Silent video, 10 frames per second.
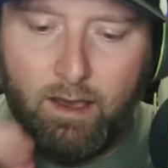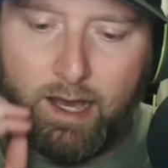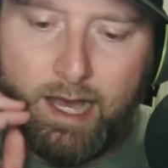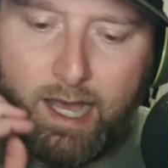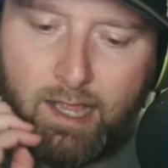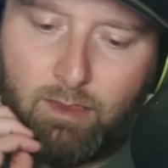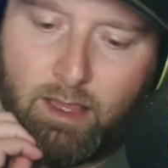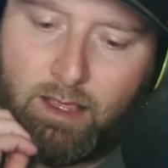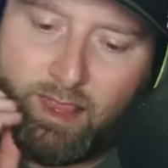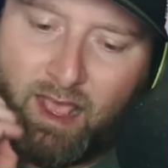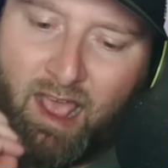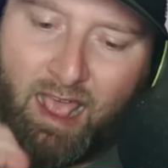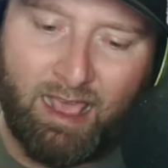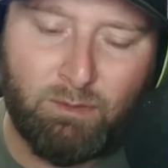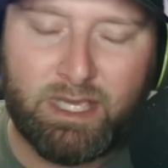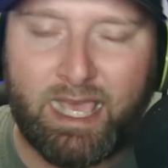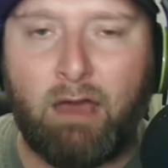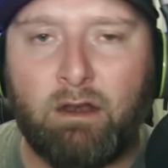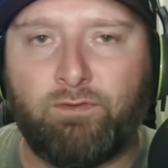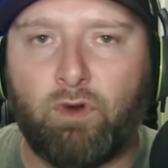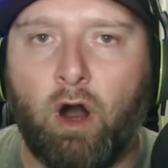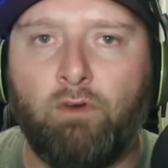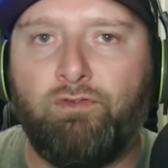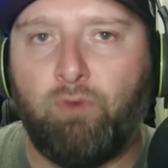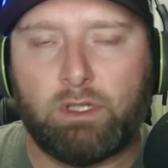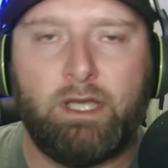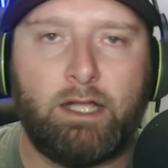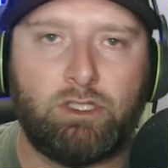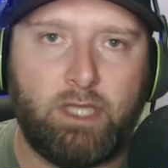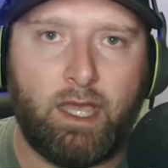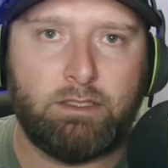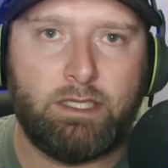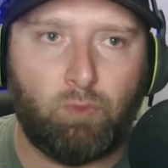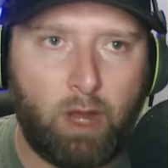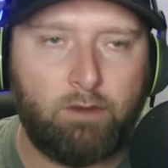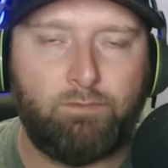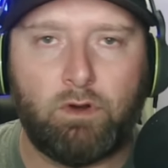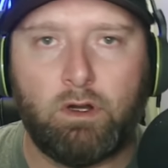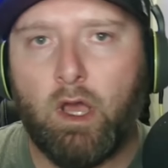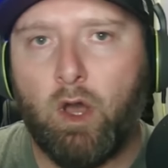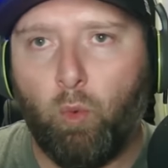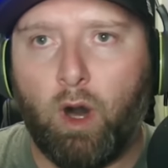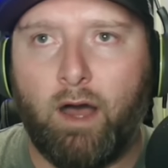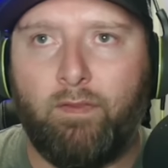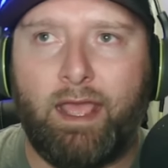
Uh, that he was accounted for all four touchdowns. He ran for one.